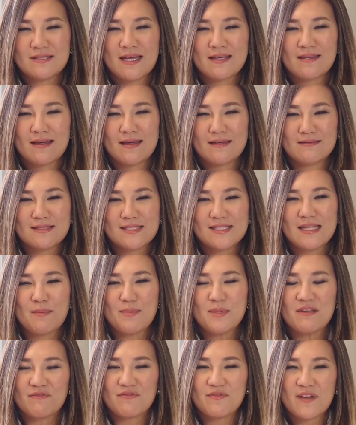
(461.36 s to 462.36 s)
take that
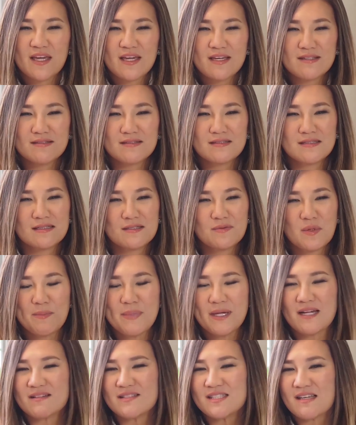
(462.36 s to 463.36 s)
slap in the face, we
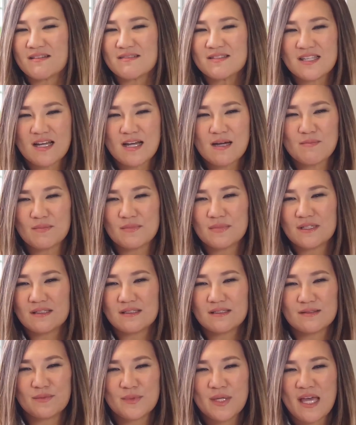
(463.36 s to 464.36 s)
pick ourselves up,
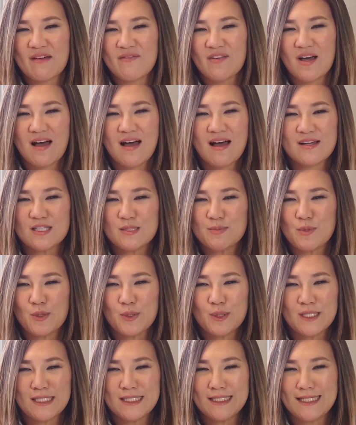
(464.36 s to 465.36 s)
we have our hearts
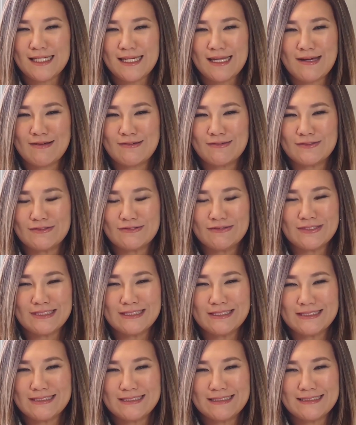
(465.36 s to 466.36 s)
broken and
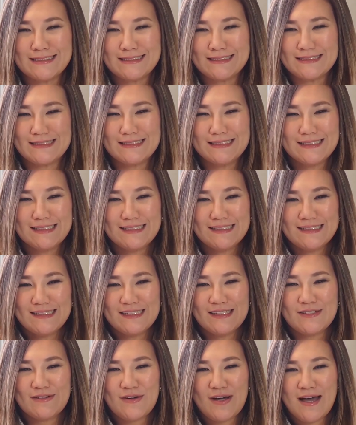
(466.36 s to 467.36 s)

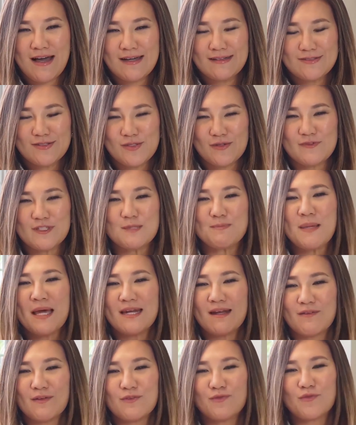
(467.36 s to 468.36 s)
our heart sort of
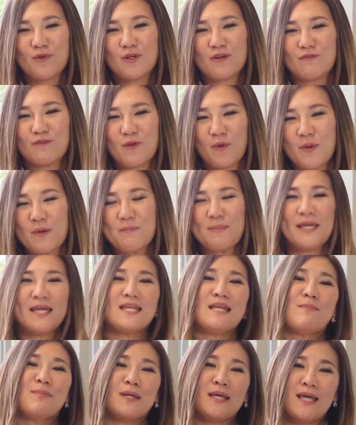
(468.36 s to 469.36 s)
spat out and thrown on the floor, we
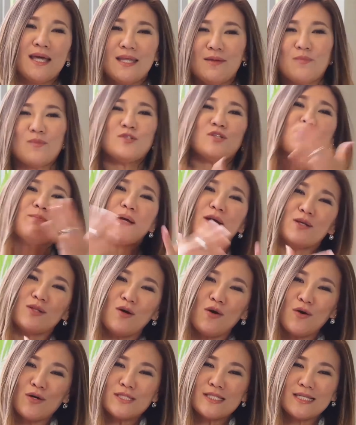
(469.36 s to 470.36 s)
pick it up again, we jump back on
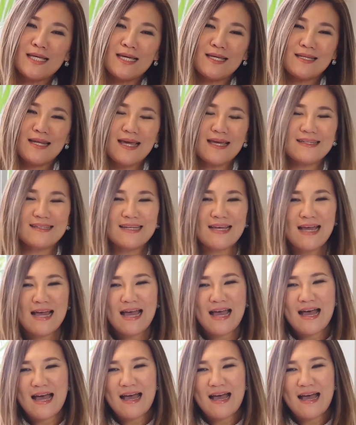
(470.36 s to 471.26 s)
the horse again, and